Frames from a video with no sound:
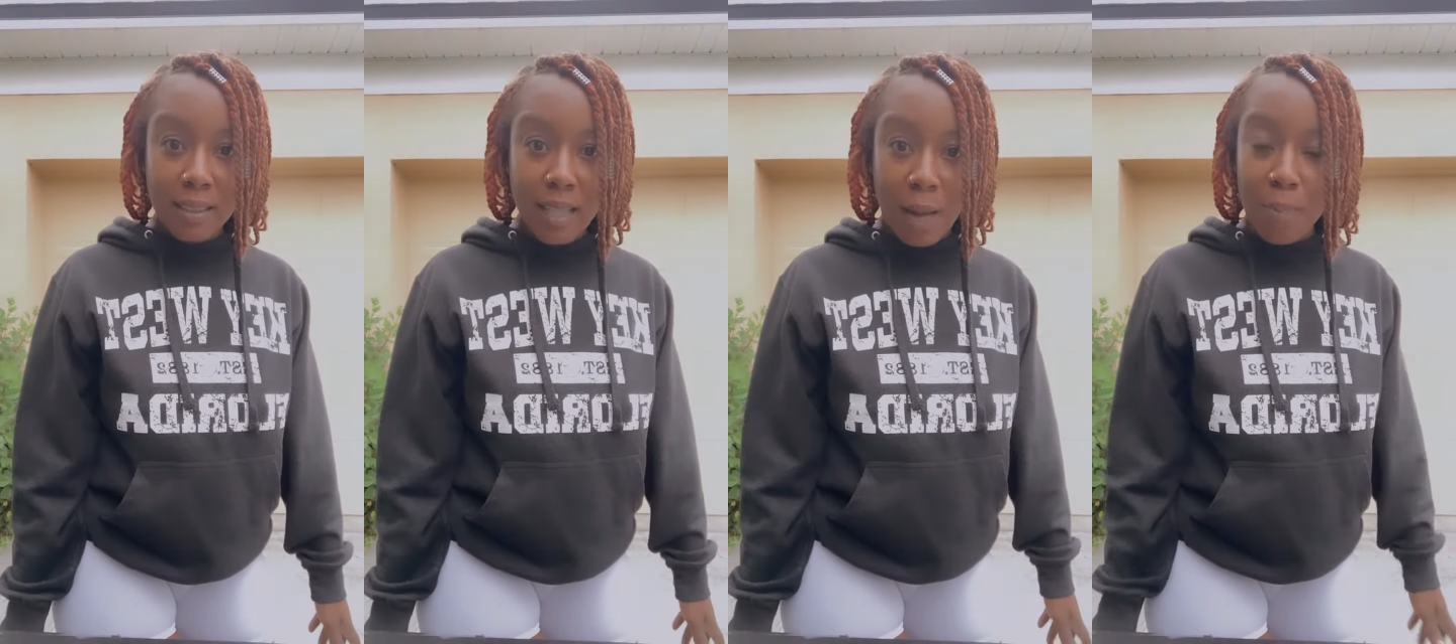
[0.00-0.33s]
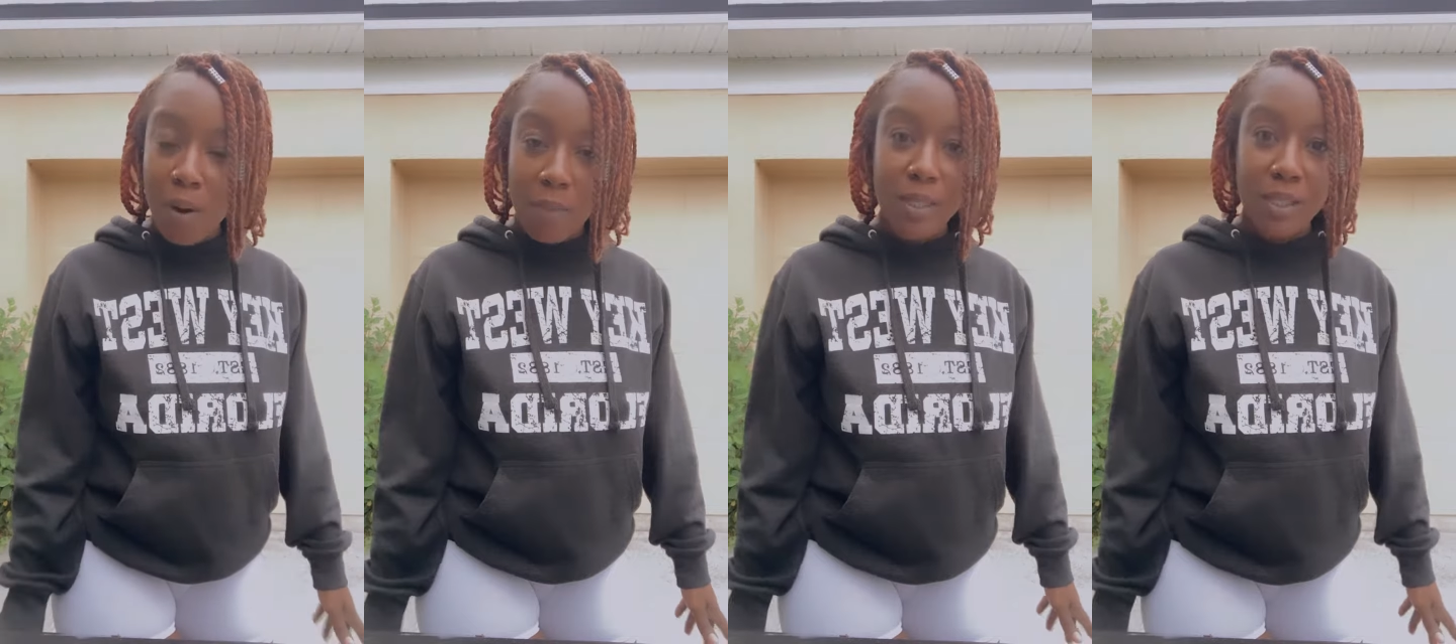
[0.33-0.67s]
I
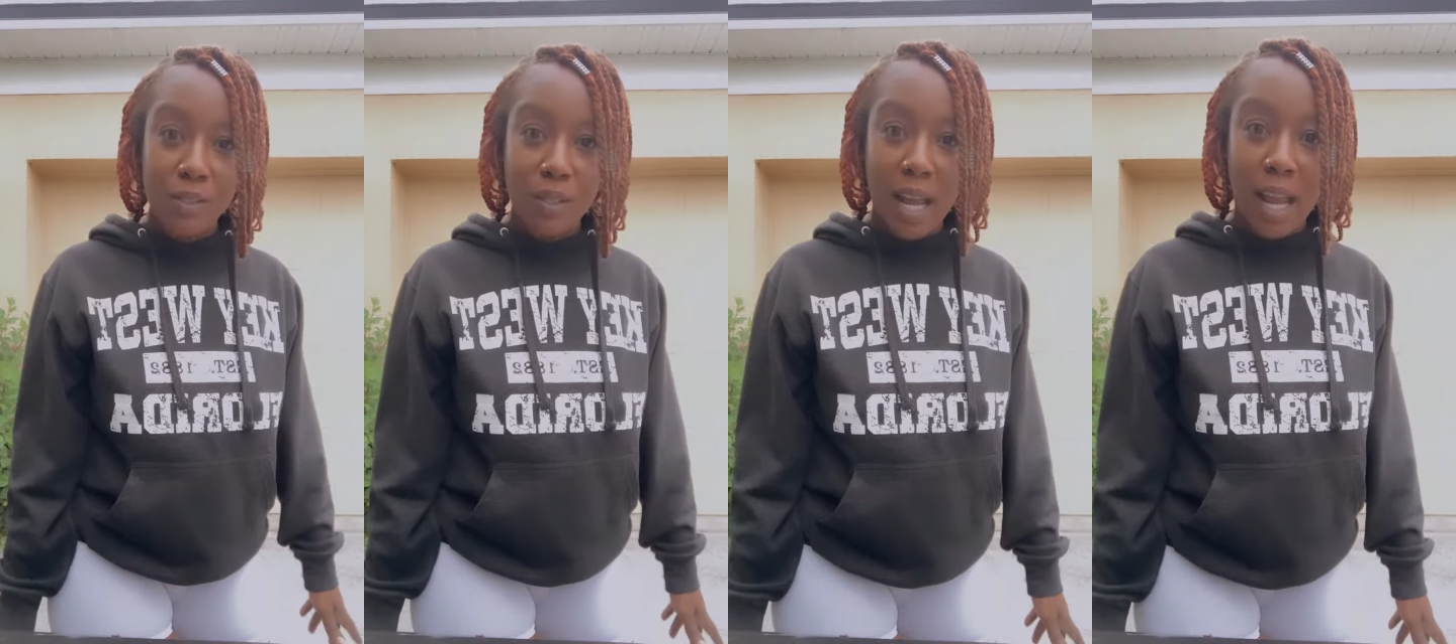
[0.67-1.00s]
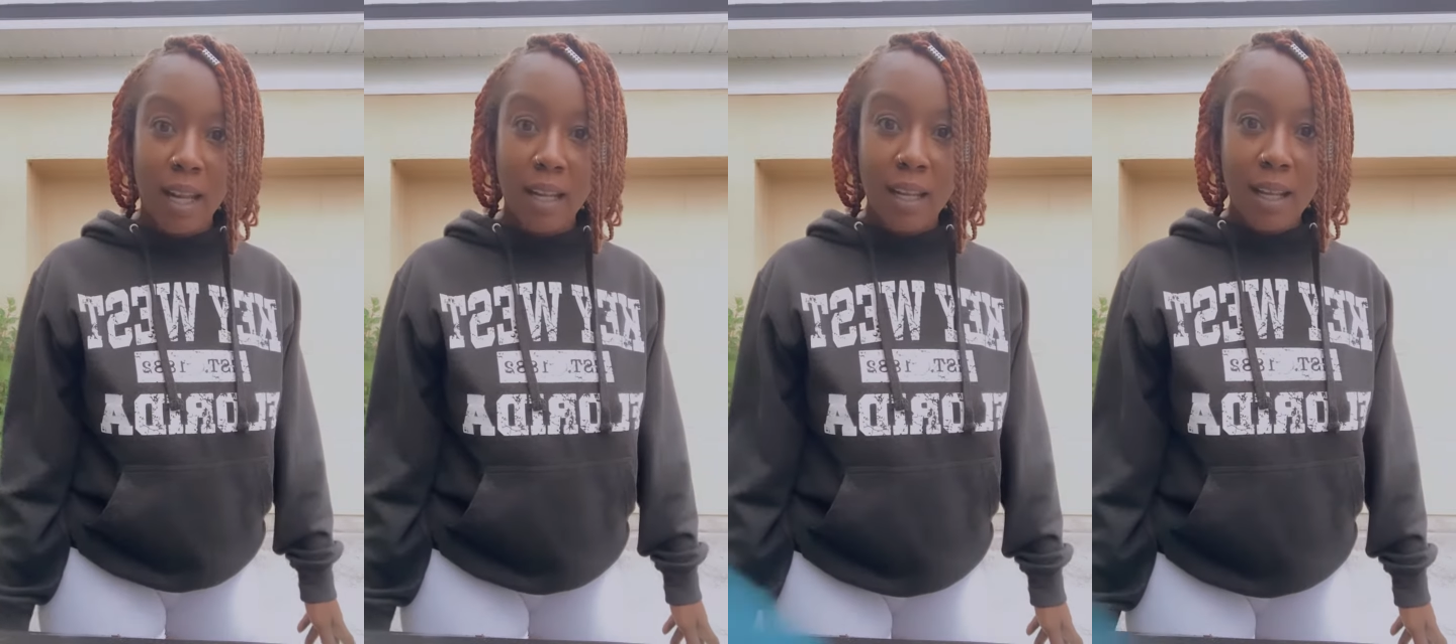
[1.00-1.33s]
promise you that,
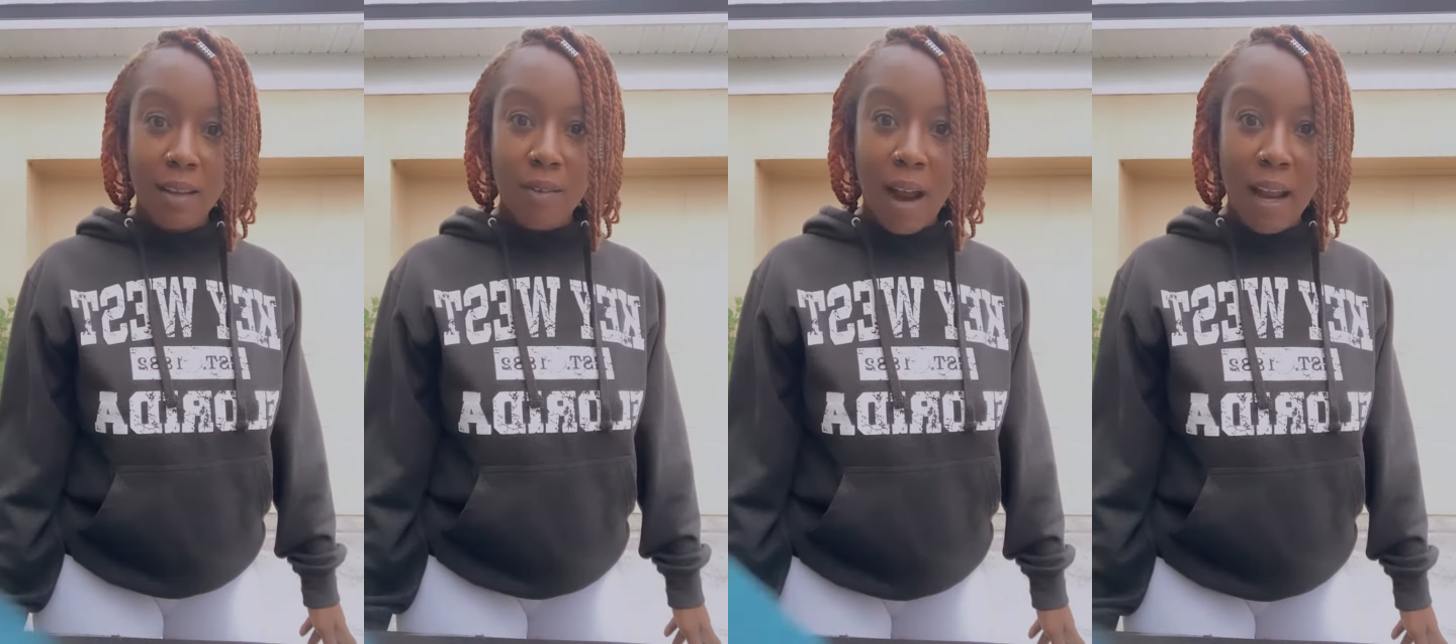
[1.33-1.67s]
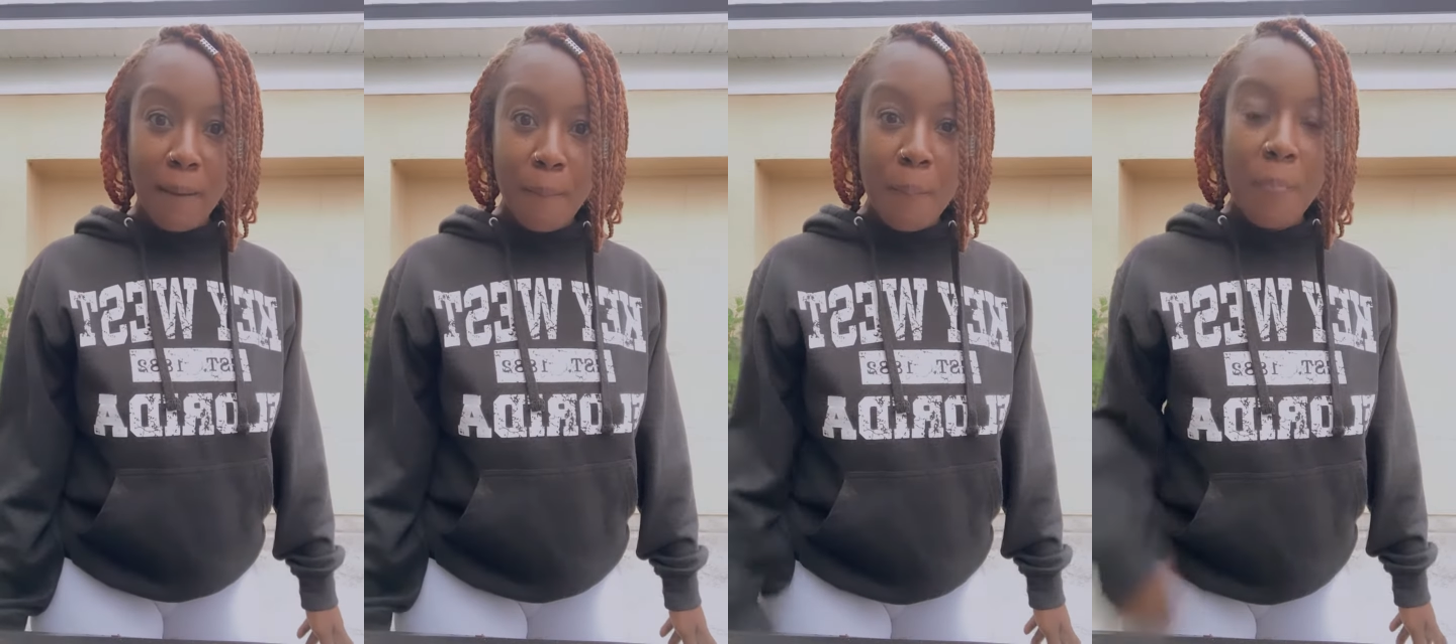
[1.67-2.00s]
right?